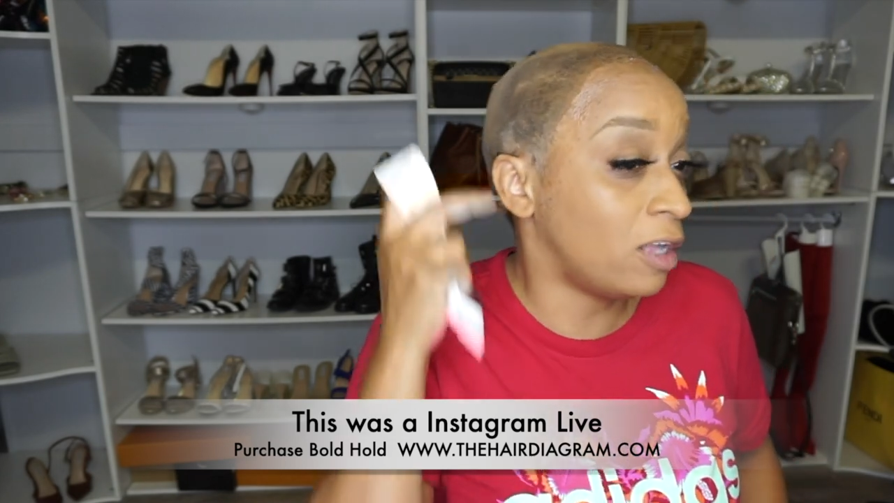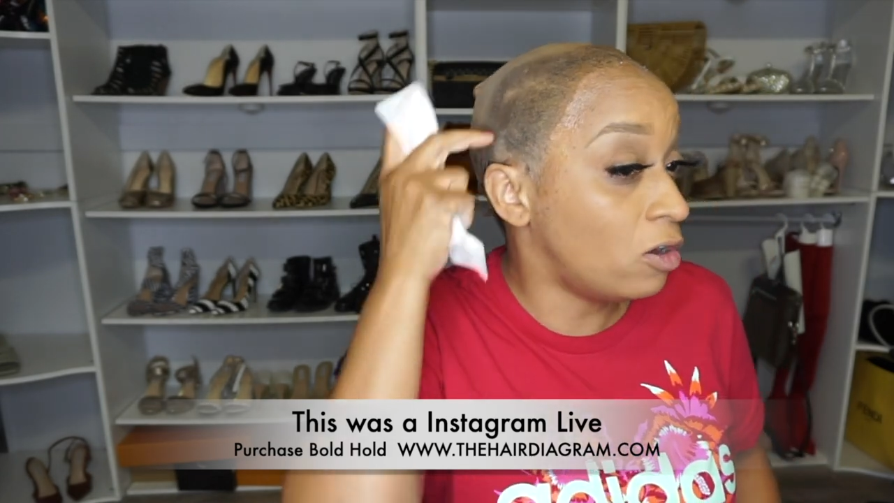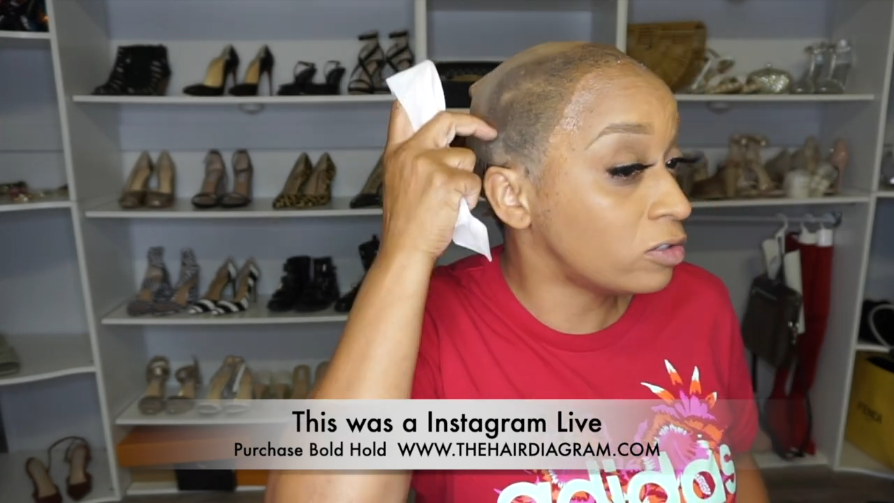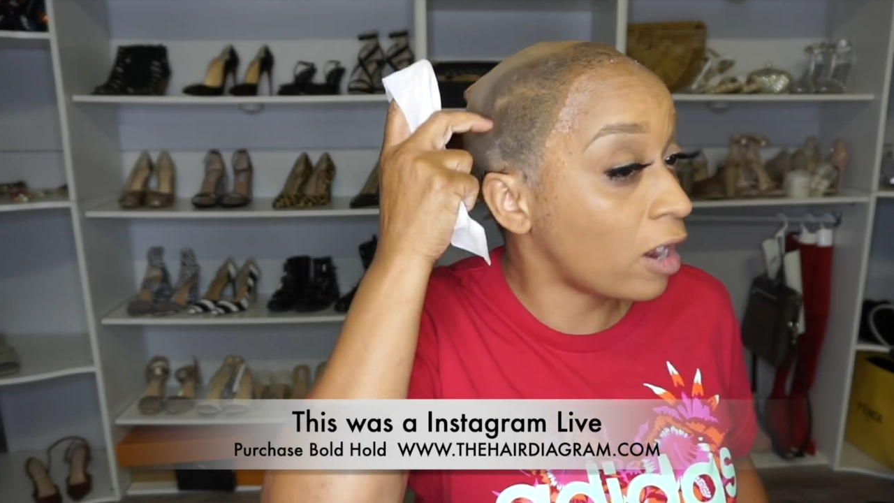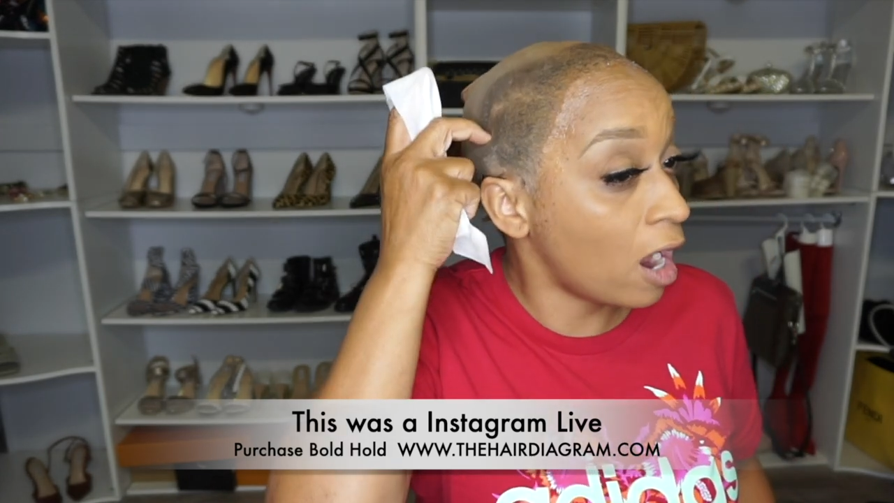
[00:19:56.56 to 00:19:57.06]

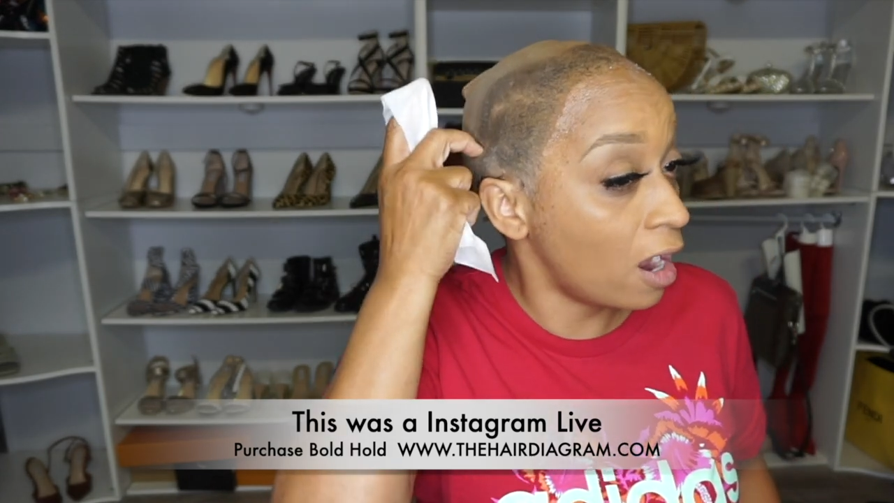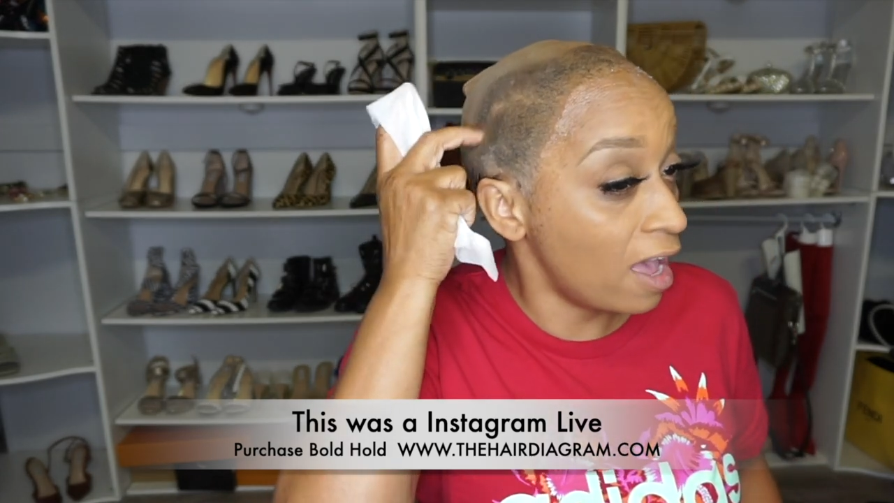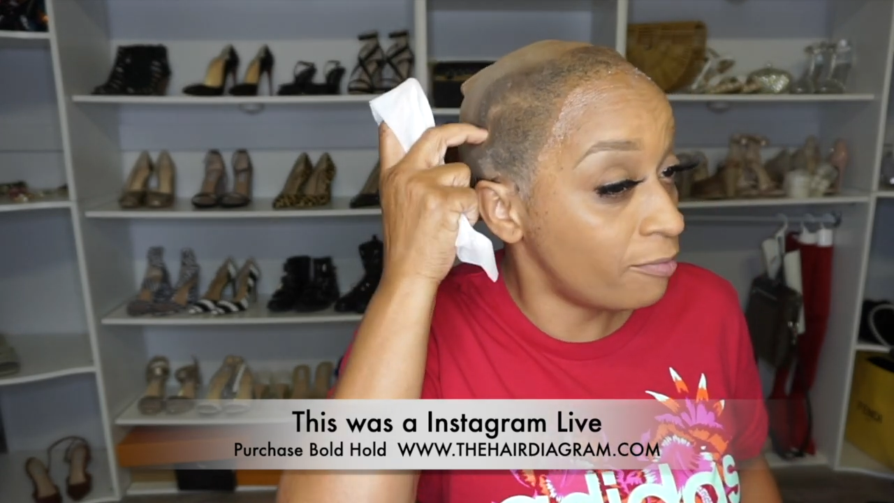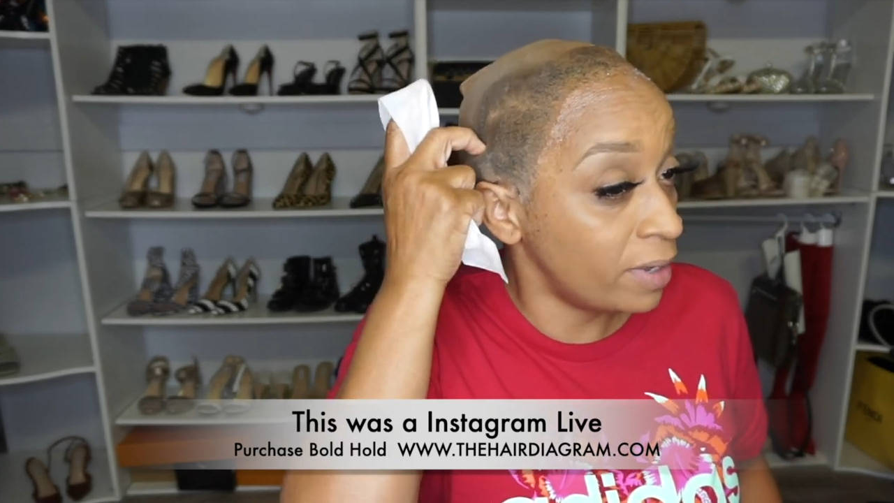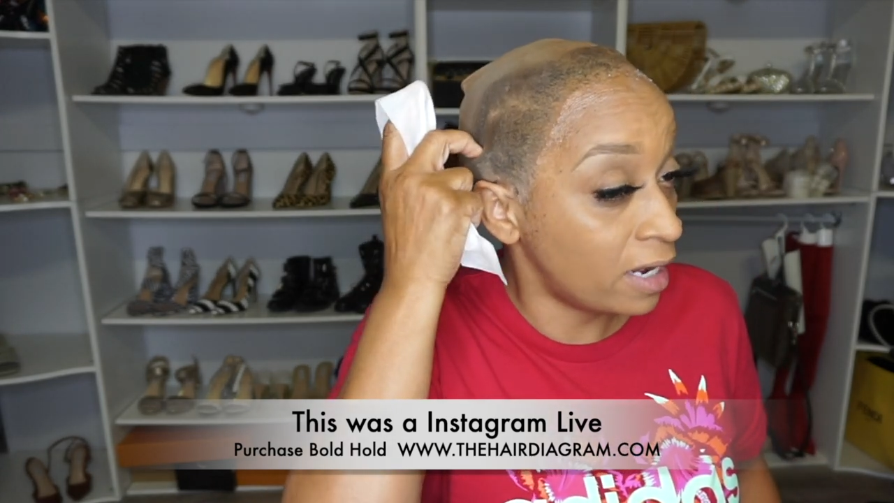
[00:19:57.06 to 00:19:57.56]
those are
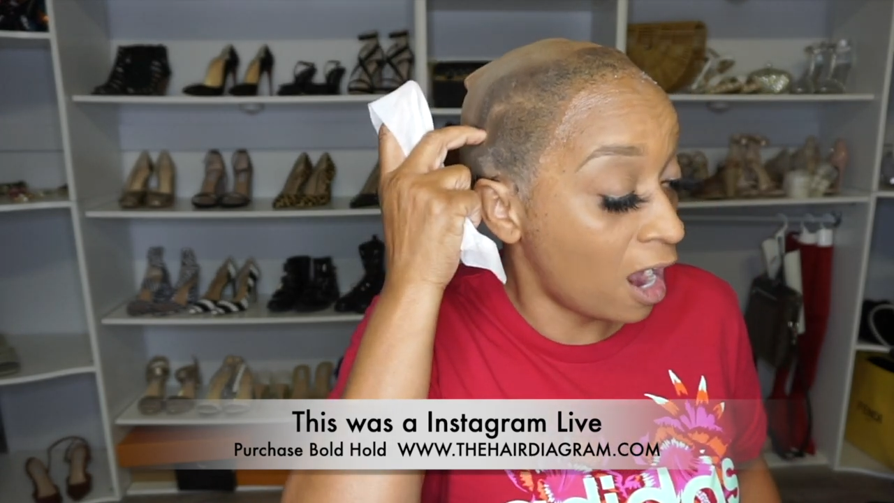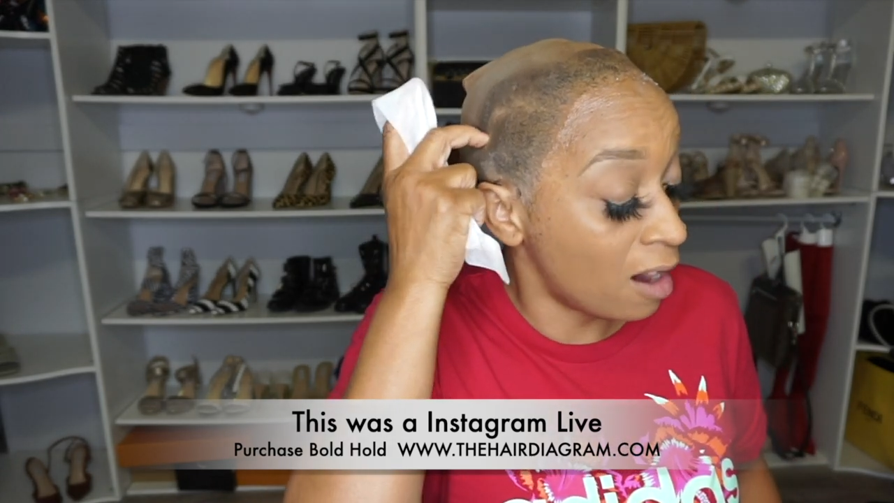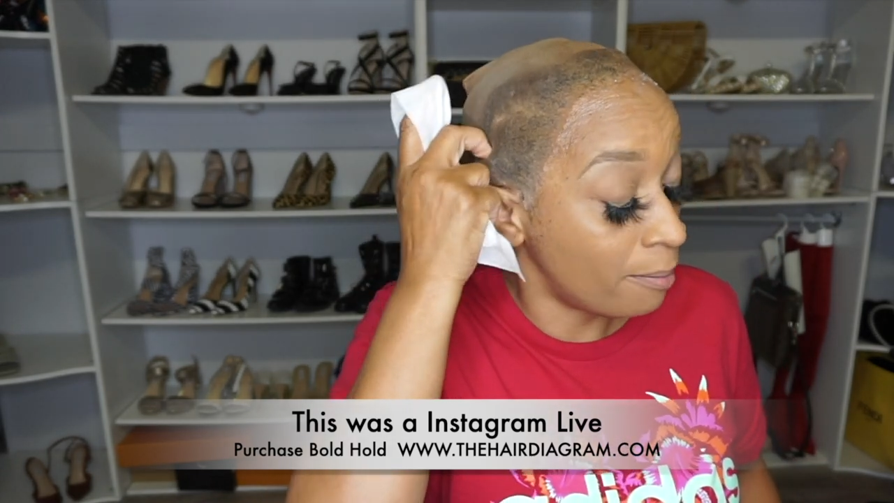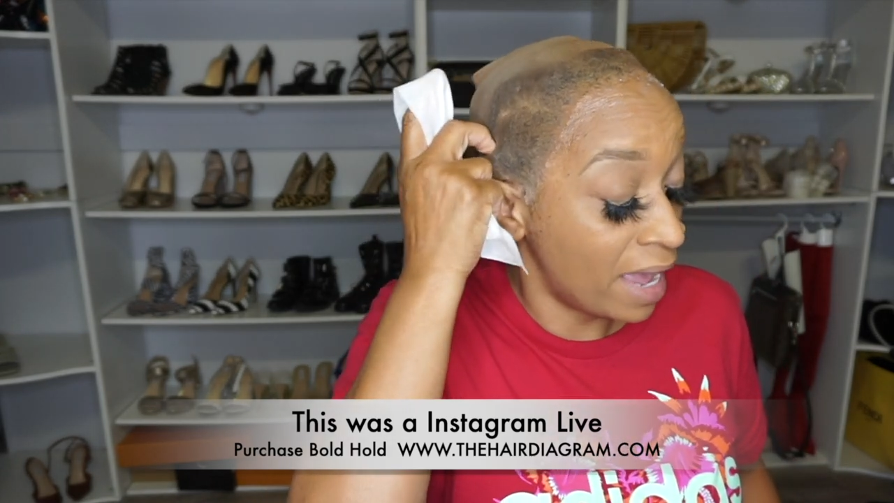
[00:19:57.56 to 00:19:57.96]
have been our